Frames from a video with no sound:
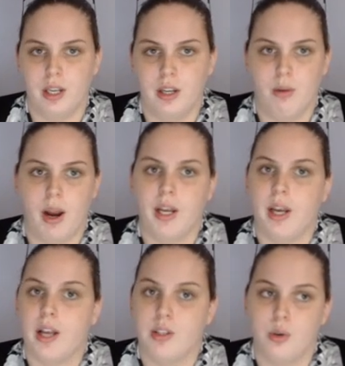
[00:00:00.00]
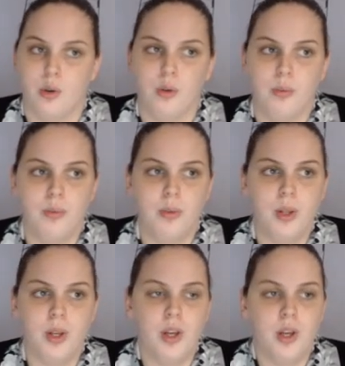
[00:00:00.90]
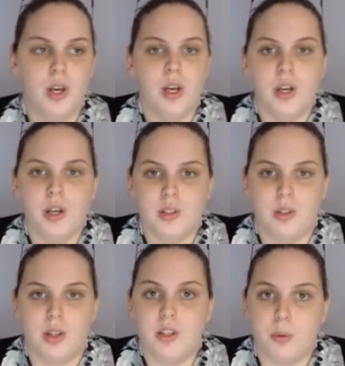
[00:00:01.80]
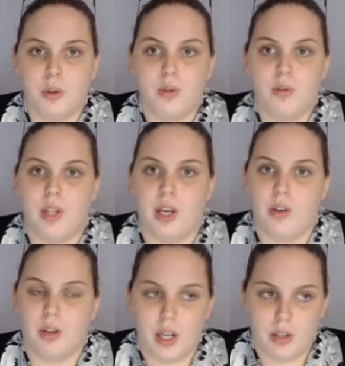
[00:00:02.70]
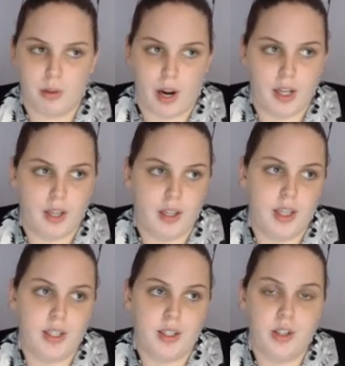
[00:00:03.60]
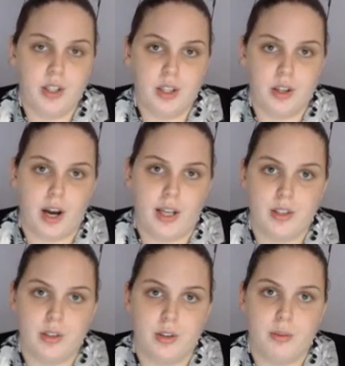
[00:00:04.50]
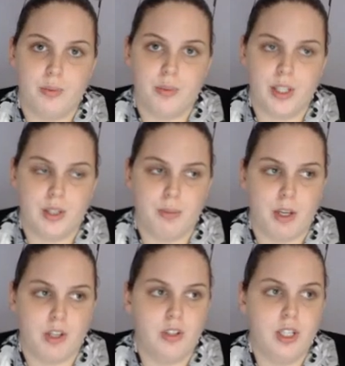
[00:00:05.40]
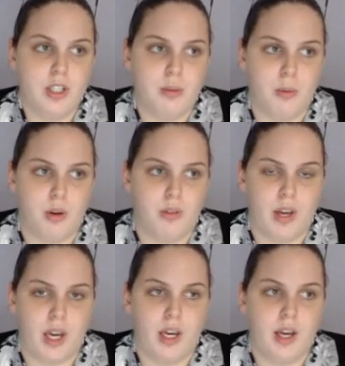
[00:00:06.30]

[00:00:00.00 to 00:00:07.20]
in writing as a whole. So this proves that creative writing is good in the classroom, especially to motivate